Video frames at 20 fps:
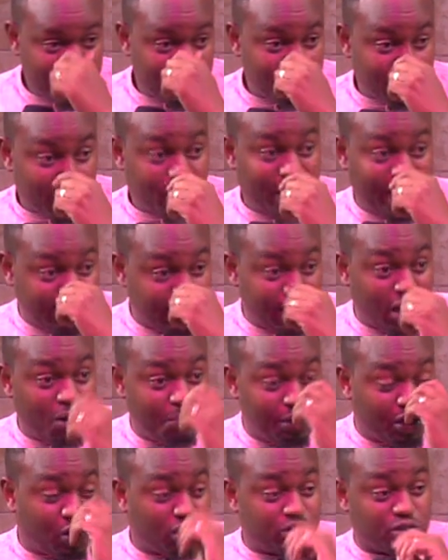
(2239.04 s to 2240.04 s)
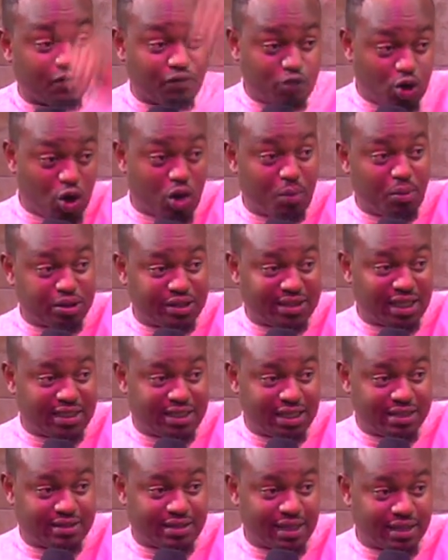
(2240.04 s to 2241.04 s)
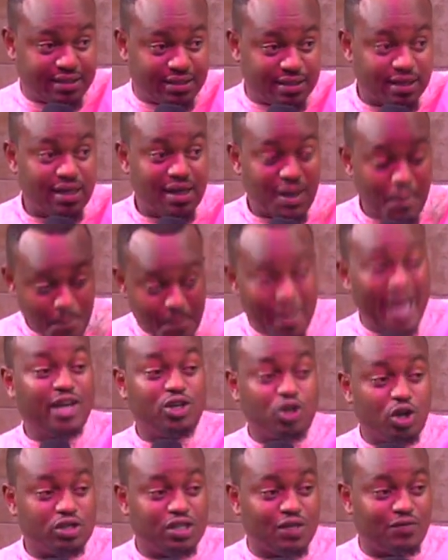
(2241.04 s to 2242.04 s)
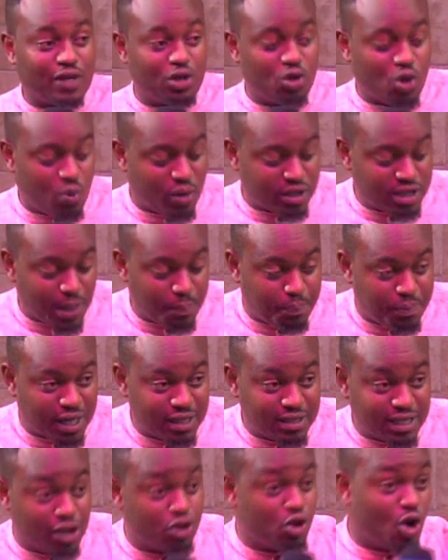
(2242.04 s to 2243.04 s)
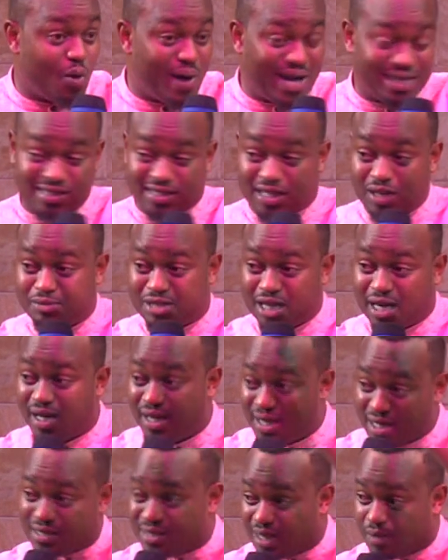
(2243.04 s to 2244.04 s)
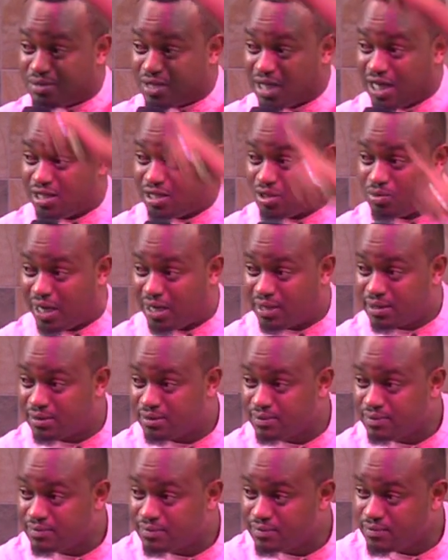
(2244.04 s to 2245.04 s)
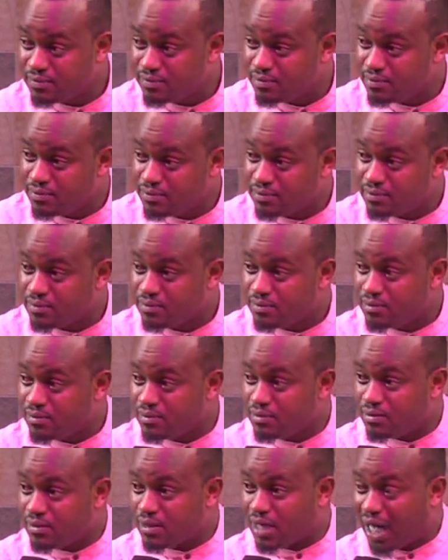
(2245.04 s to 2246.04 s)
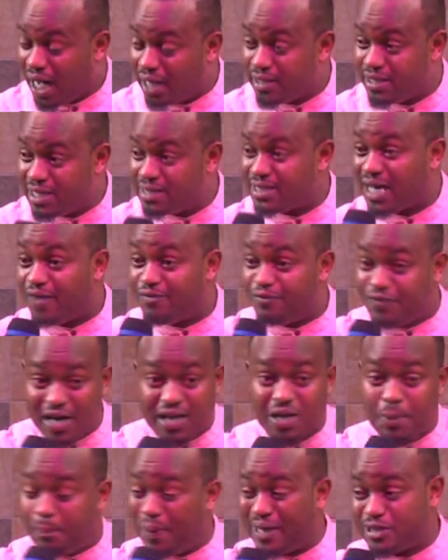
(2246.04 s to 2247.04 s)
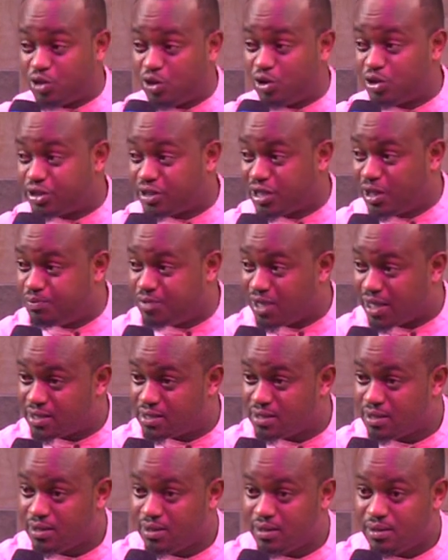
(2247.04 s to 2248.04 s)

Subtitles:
But right now, because of global statistics, men don't even know what they are praying. They know one scripture, Psalms 91. And these are very personal scriptures.